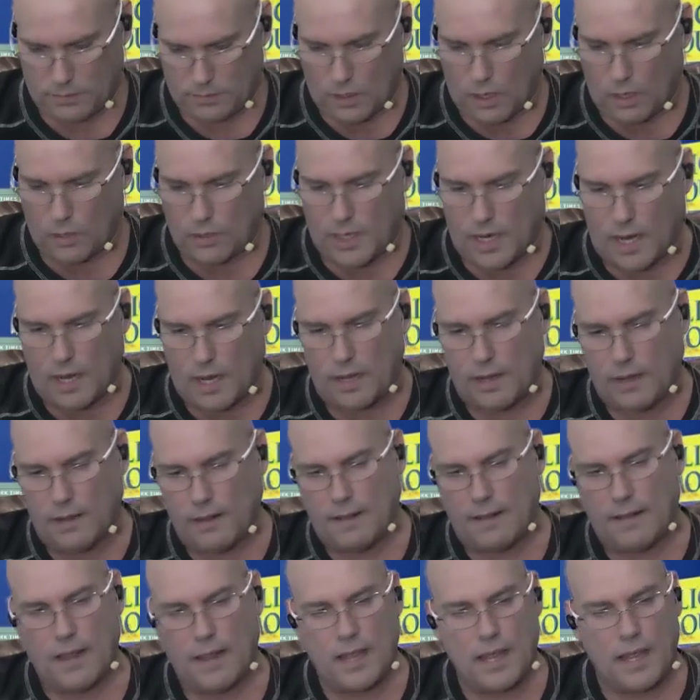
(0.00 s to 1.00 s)
Okay.
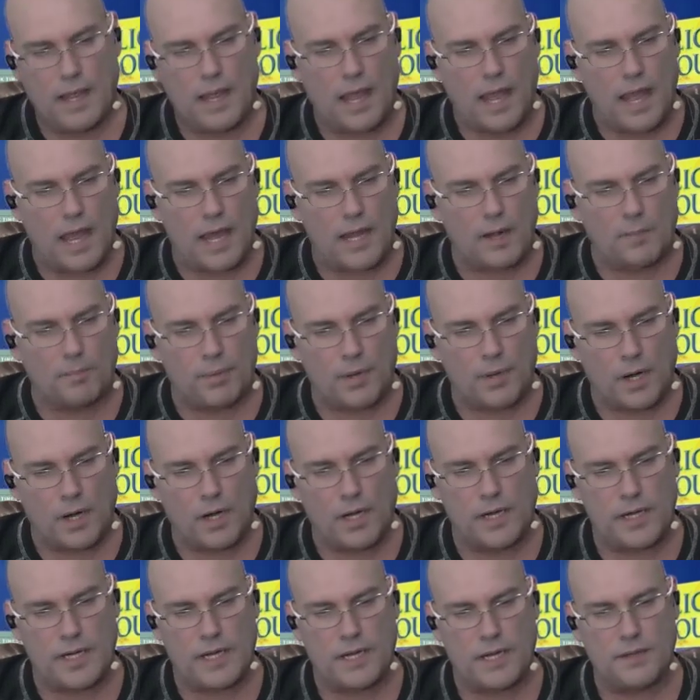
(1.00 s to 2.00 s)
At a
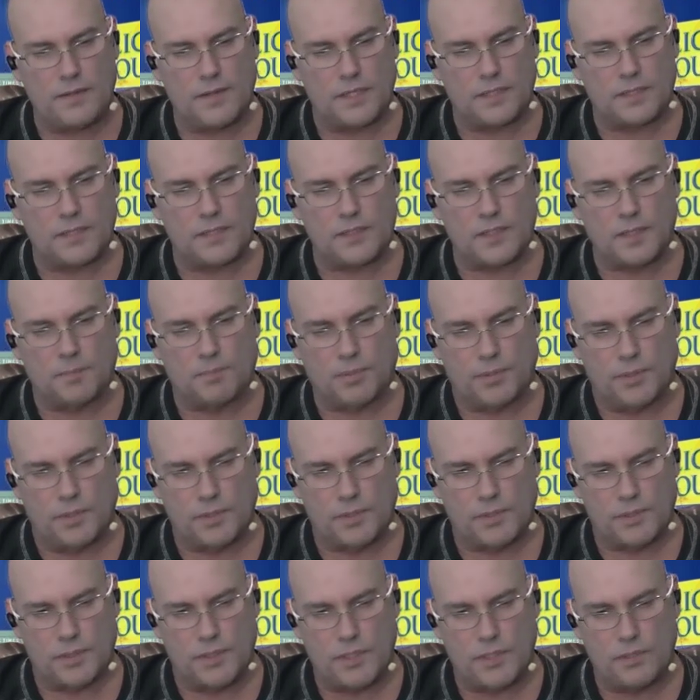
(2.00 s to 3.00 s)
party, this is the
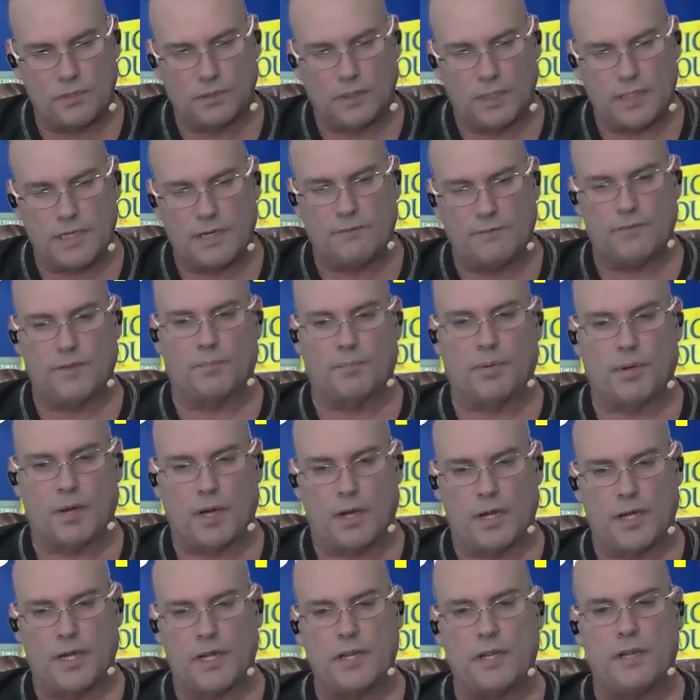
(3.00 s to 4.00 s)
person you leave the
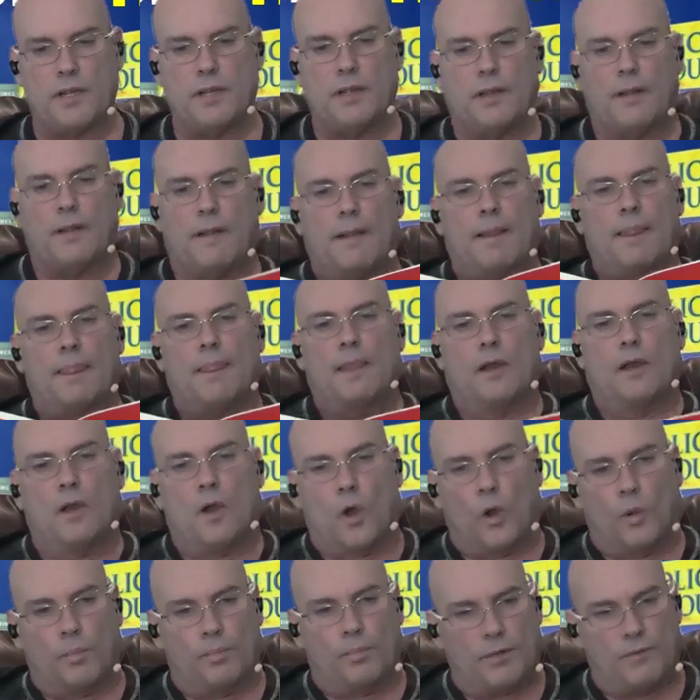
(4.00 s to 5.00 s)
party
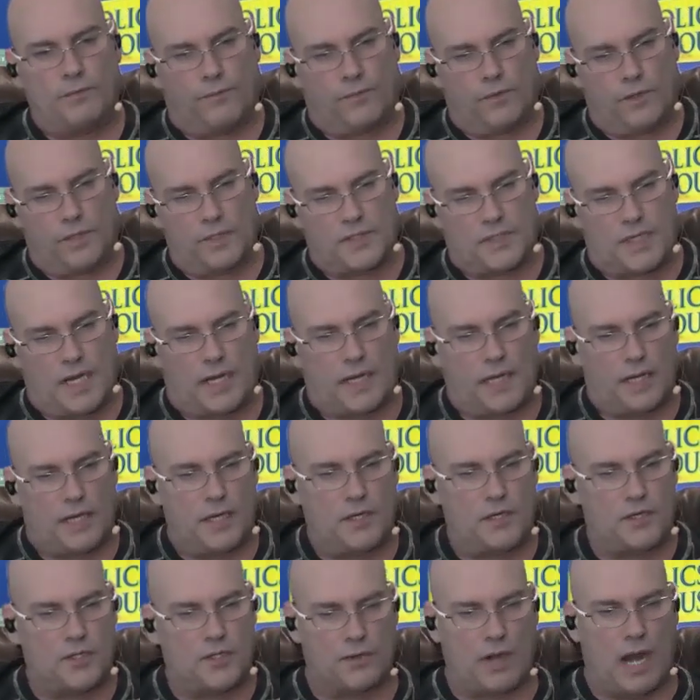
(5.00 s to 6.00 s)
hoping for a second
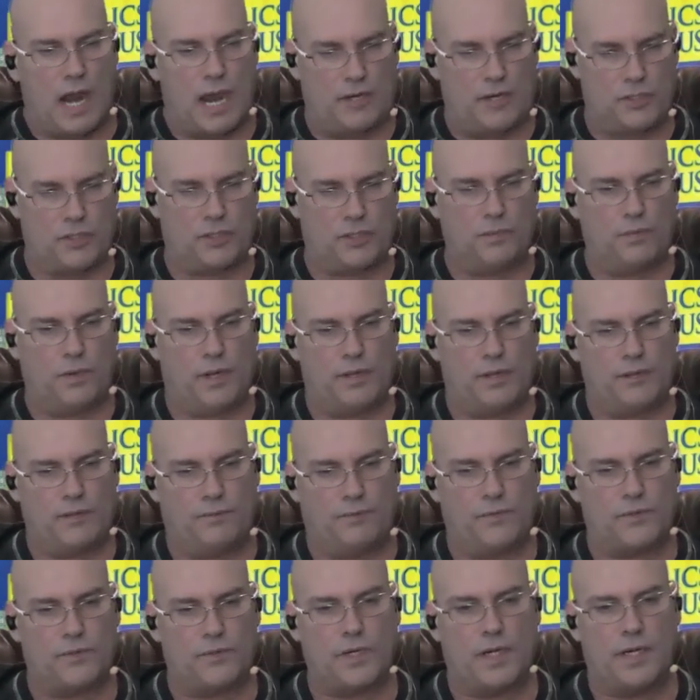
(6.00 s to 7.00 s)
interaction with.
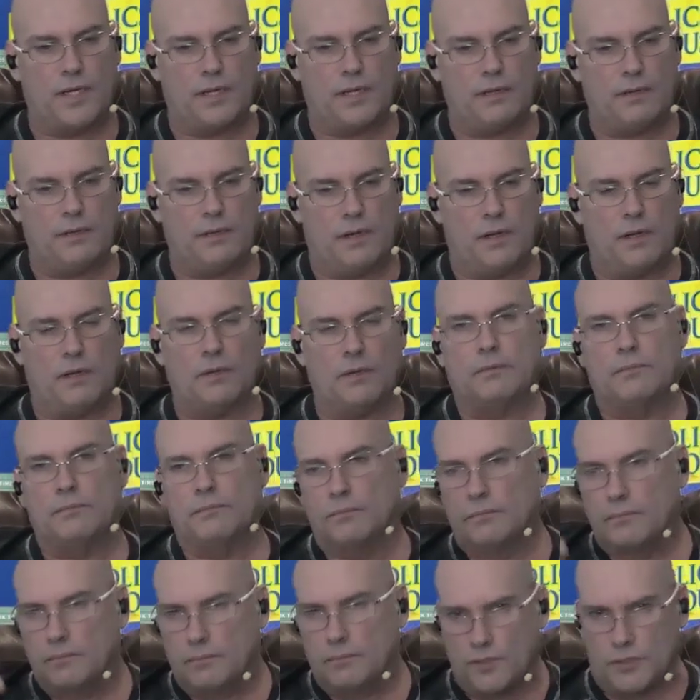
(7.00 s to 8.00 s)
If you're trying to,
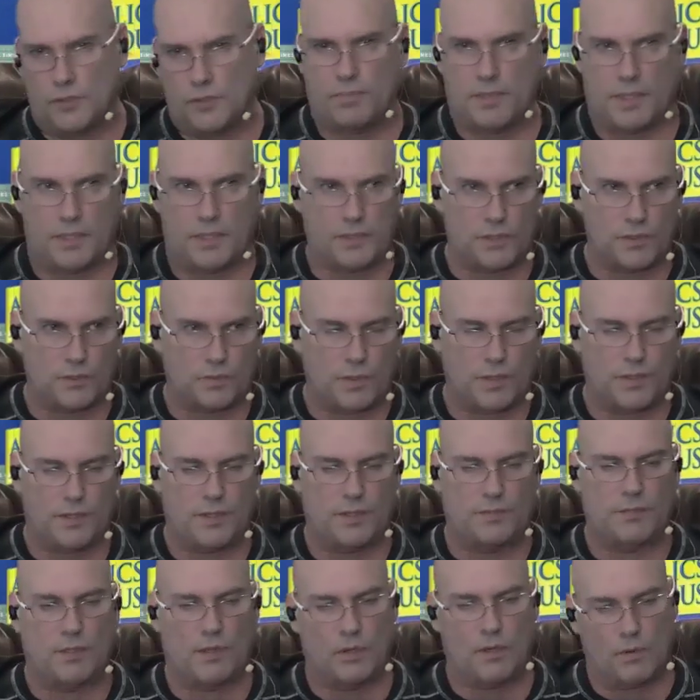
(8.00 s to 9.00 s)
do business with
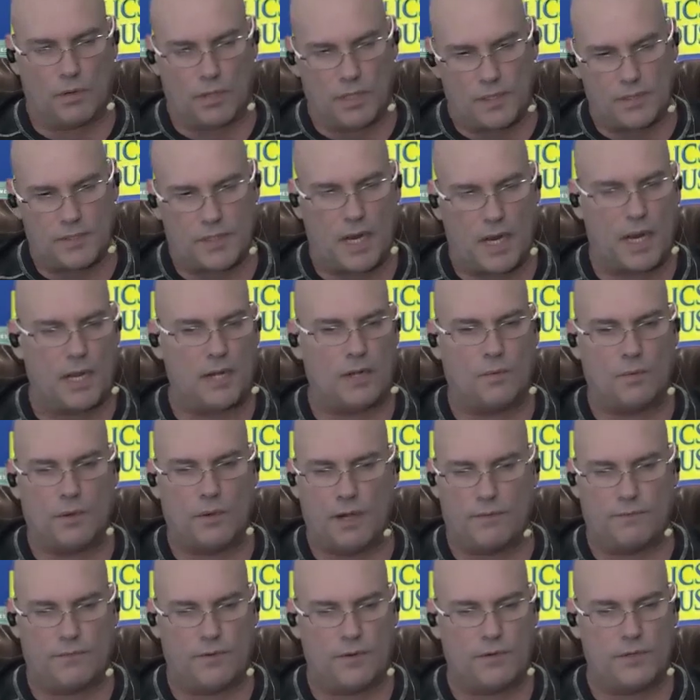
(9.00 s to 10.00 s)
them or go on a date or
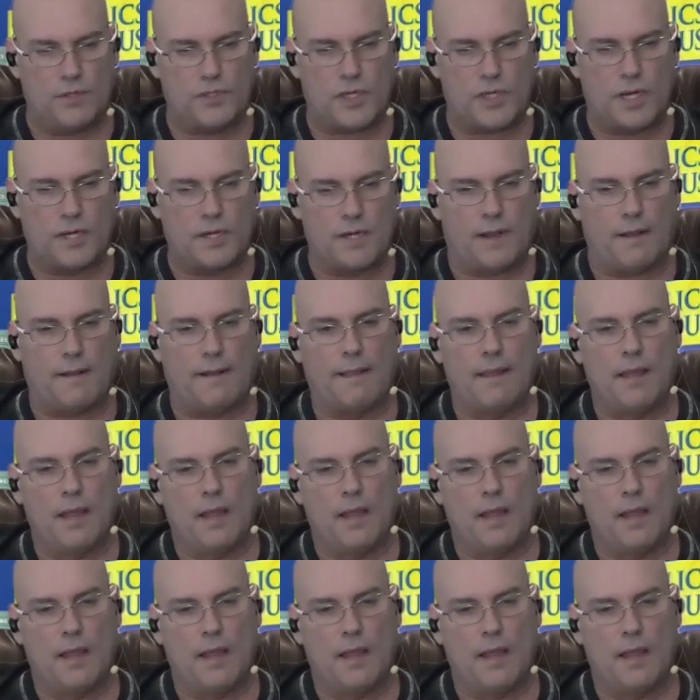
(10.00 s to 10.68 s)
whatever your agenda.